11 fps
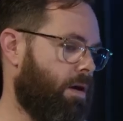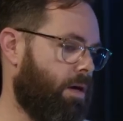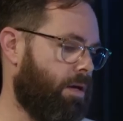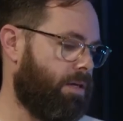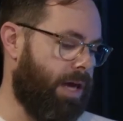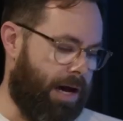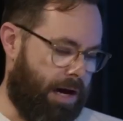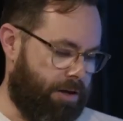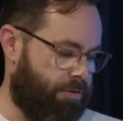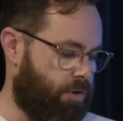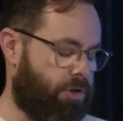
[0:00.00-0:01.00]
Yeah,
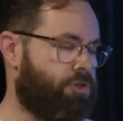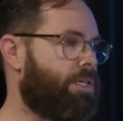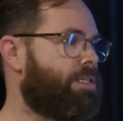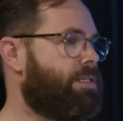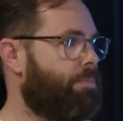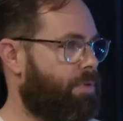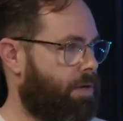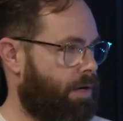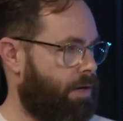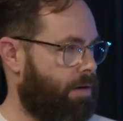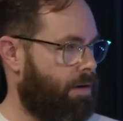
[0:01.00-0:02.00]
you've got to trust
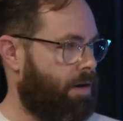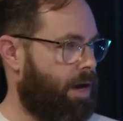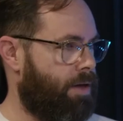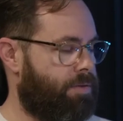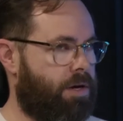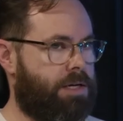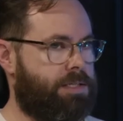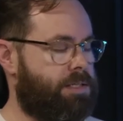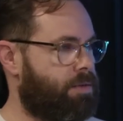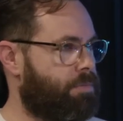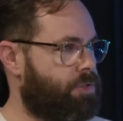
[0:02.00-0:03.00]
something, and the idea
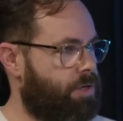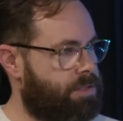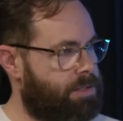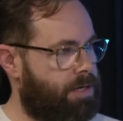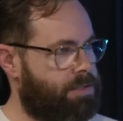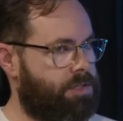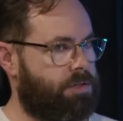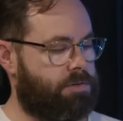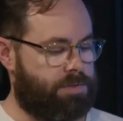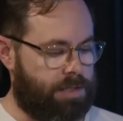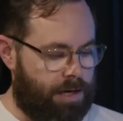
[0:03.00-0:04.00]
that we trust
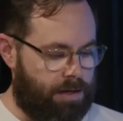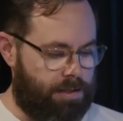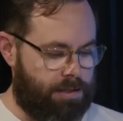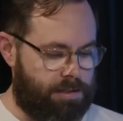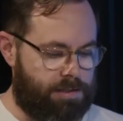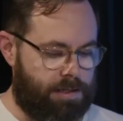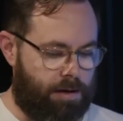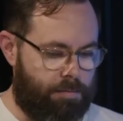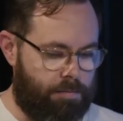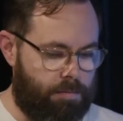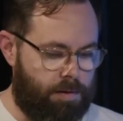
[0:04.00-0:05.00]
ourselves again is
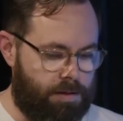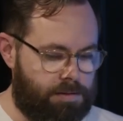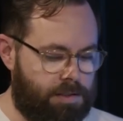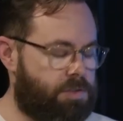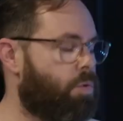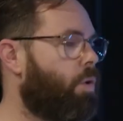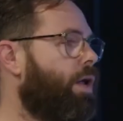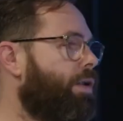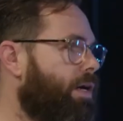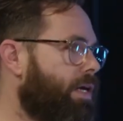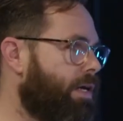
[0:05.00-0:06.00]
um, is, is quite
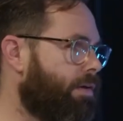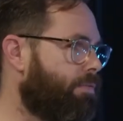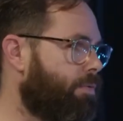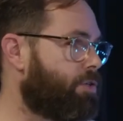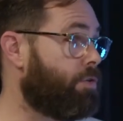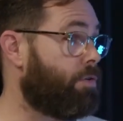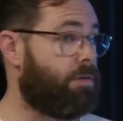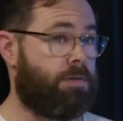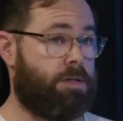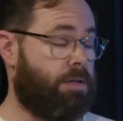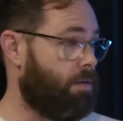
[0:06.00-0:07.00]
naive. We should
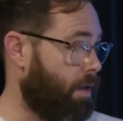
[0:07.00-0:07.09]
love